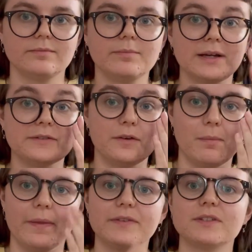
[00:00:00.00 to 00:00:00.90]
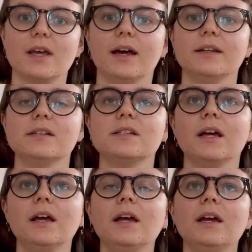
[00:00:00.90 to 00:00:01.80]
past few months, and
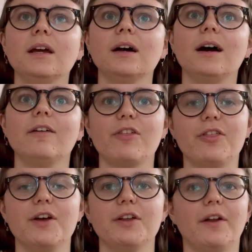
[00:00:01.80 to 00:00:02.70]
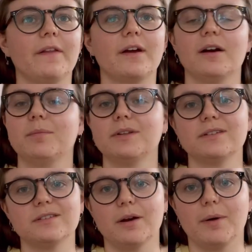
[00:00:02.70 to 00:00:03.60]
I have a 3rd on the go, but
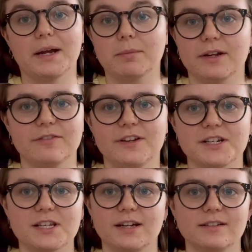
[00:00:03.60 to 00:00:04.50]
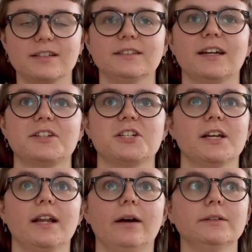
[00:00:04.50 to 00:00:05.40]
there's no way I'm going to finish that until next
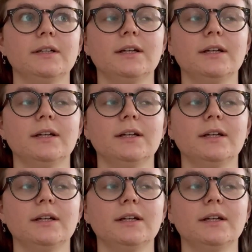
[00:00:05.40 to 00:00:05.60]
year now.